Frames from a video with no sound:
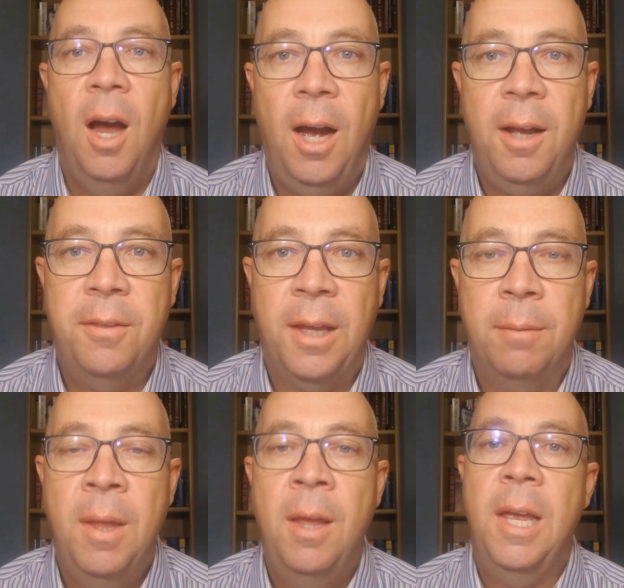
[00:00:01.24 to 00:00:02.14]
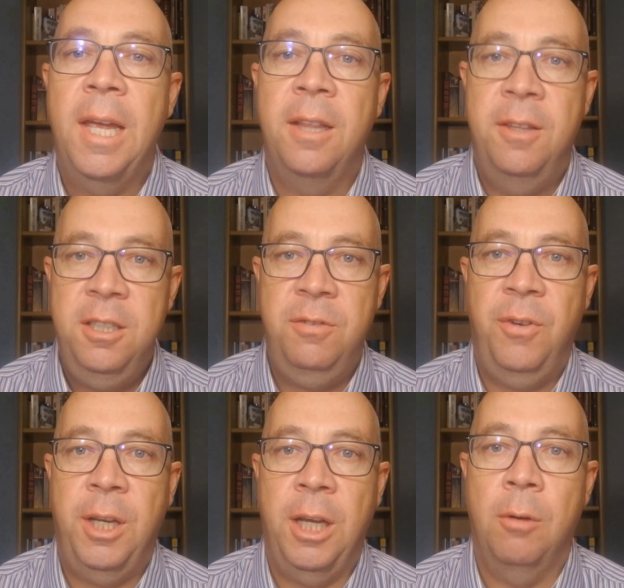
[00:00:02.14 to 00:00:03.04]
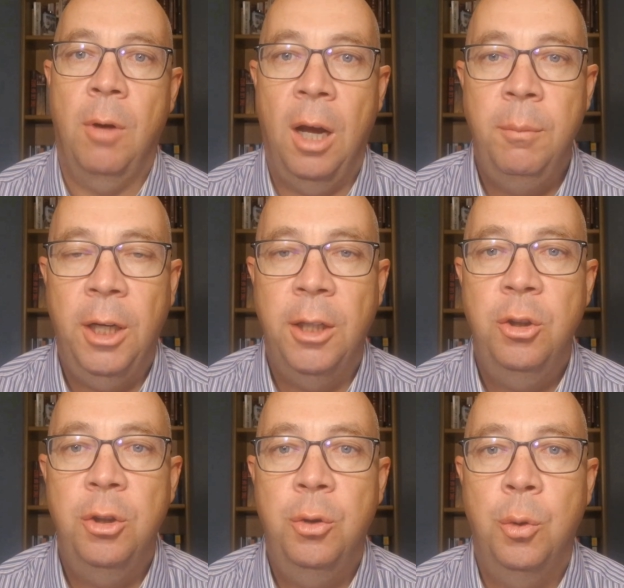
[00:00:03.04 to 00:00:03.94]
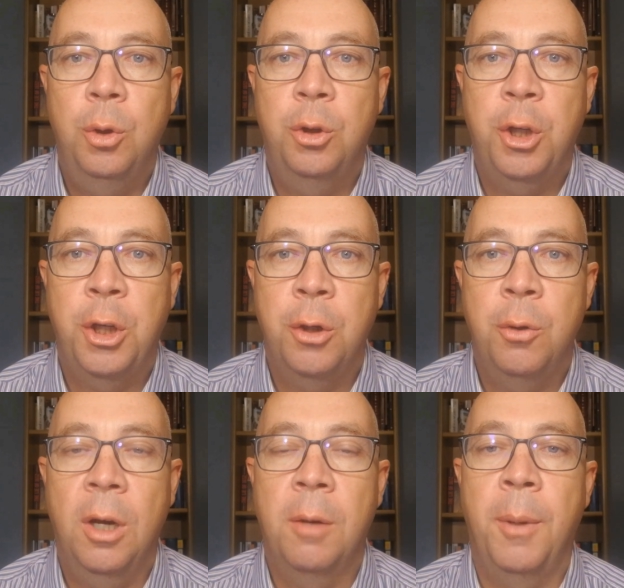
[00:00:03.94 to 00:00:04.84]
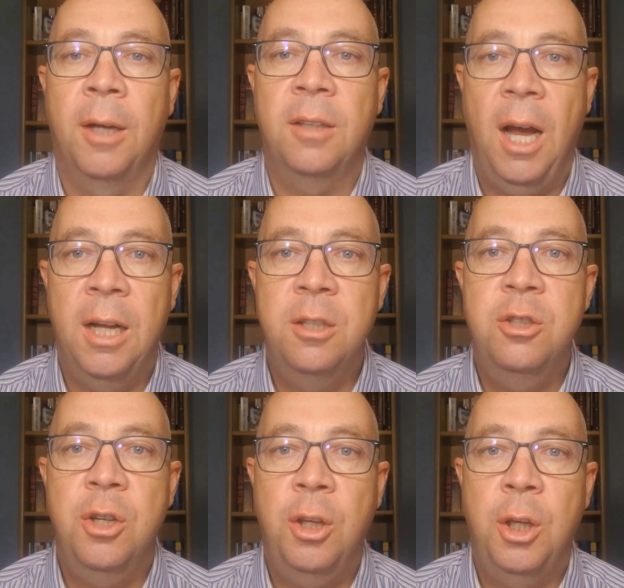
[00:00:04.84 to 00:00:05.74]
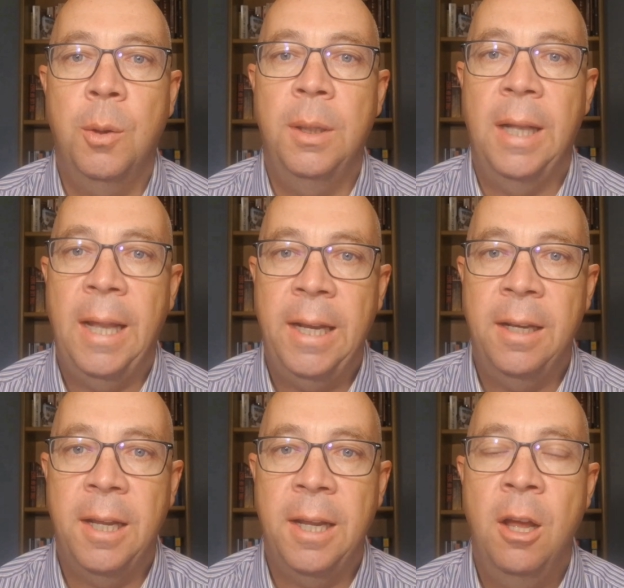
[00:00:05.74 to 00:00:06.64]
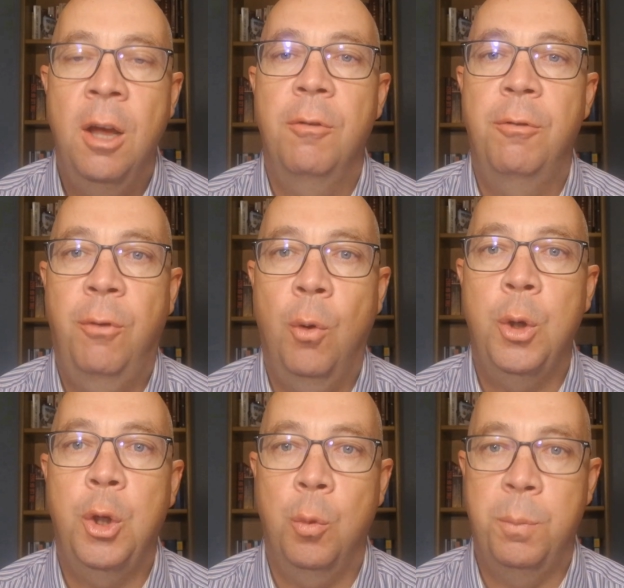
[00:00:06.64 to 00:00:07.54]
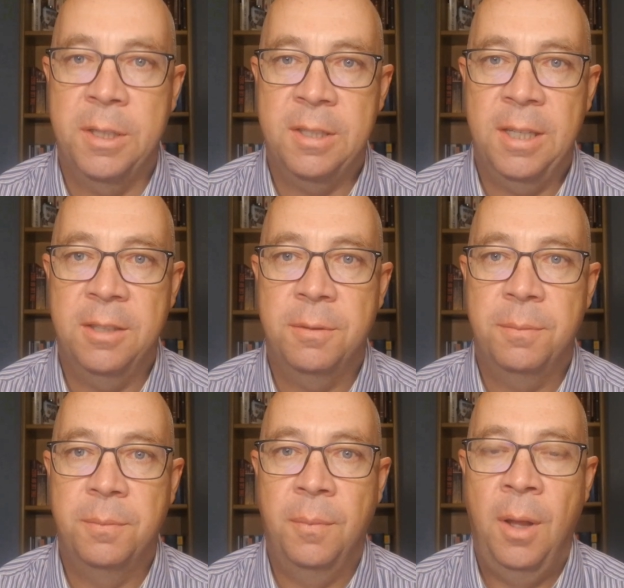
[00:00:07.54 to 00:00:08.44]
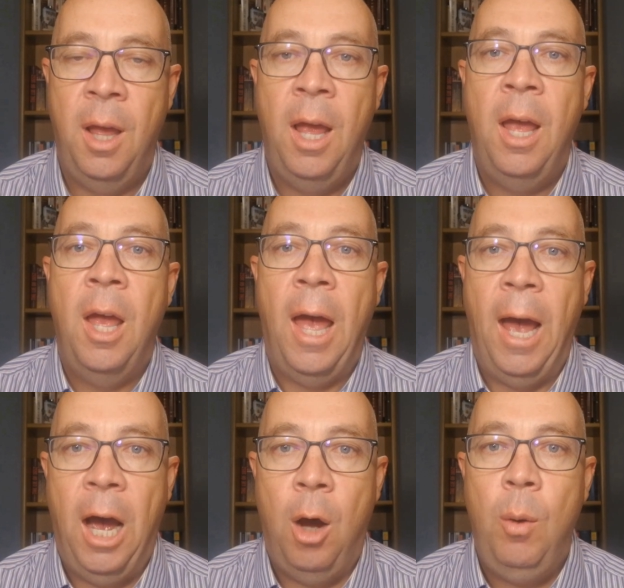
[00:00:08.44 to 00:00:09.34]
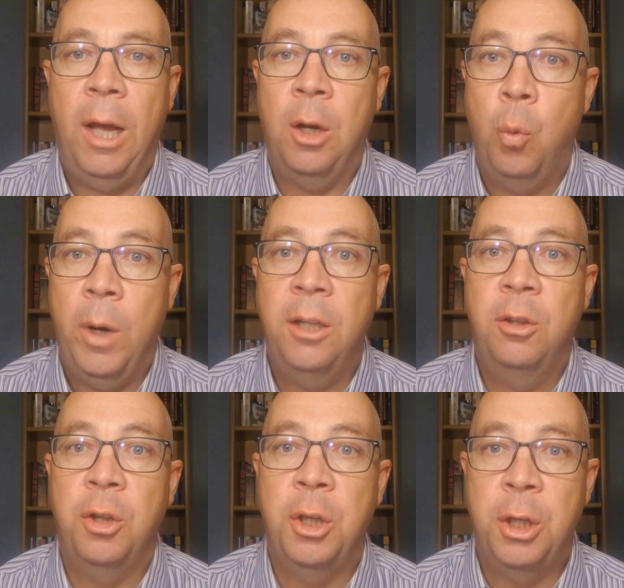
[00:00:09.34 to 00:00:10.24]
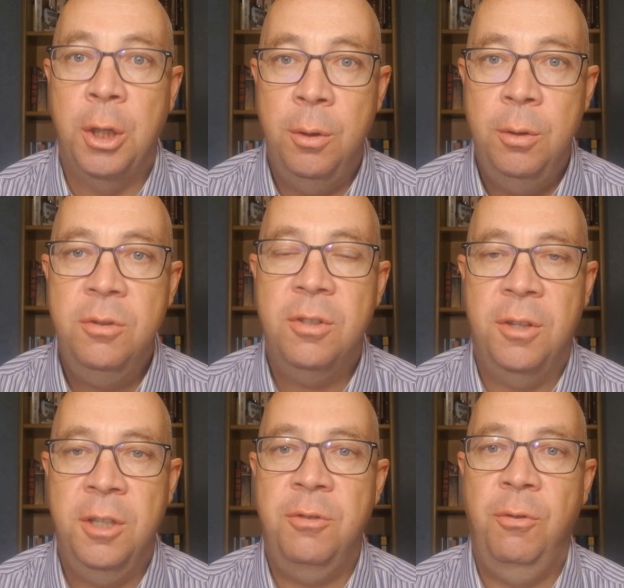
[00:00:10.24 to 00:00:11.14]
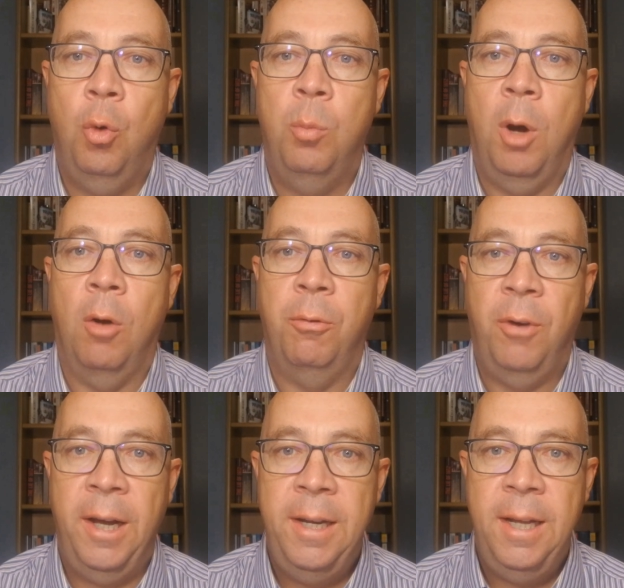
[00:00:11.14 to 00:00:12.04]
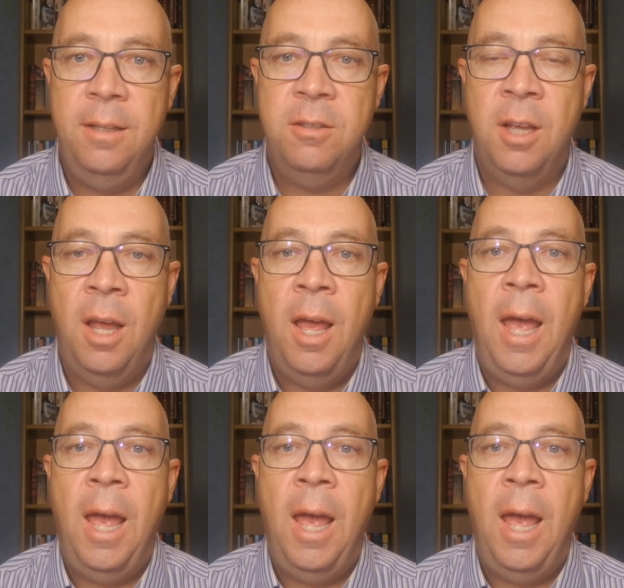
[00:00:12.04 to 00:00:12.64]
Hi there. In this video, I'm going to talk to you about unsecured lending for your business. How and when to use this form of finance,